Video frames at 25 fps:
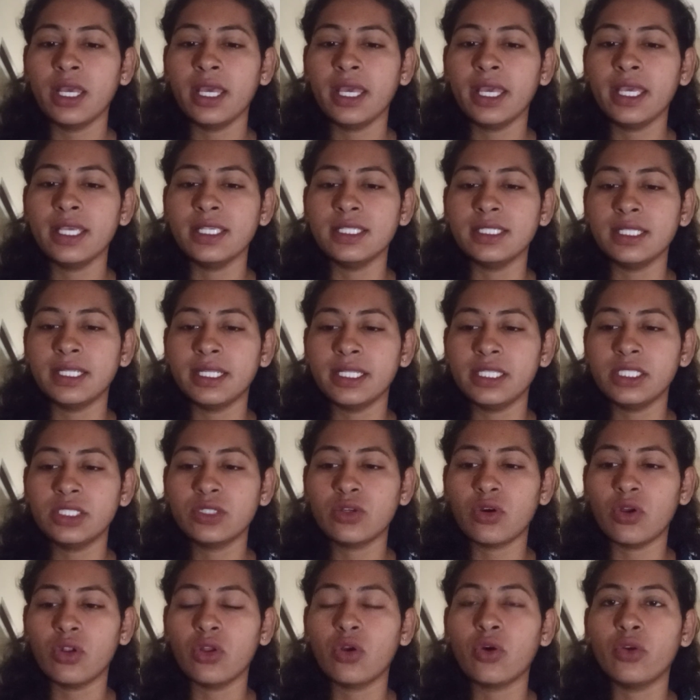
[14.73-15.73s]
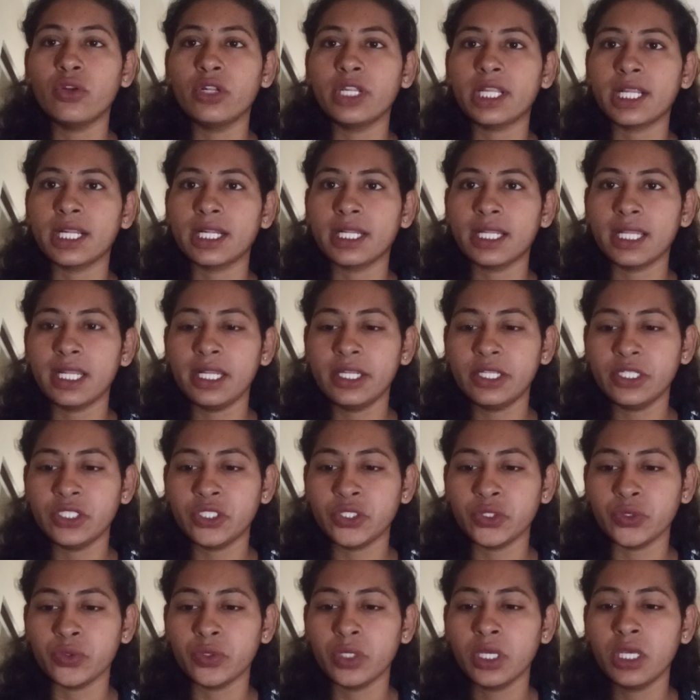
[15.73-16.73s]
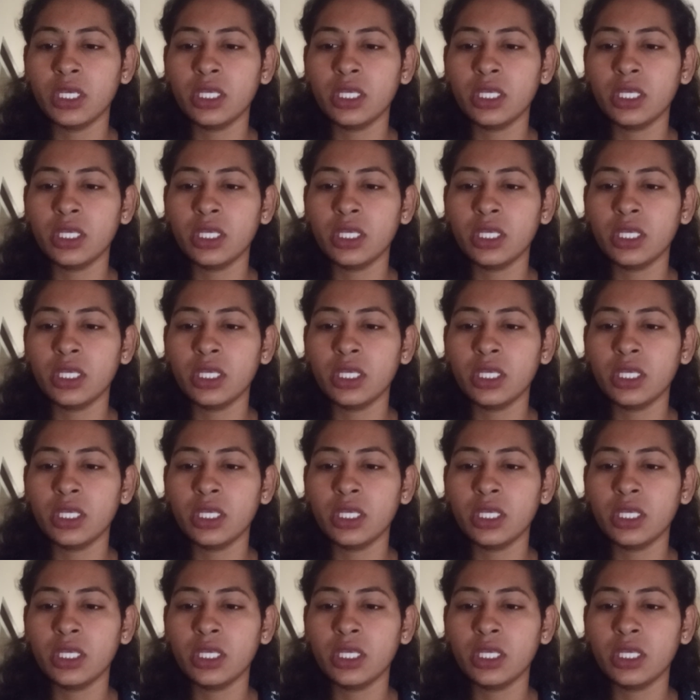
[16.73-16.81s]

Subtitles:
hence it is called contractile tissue.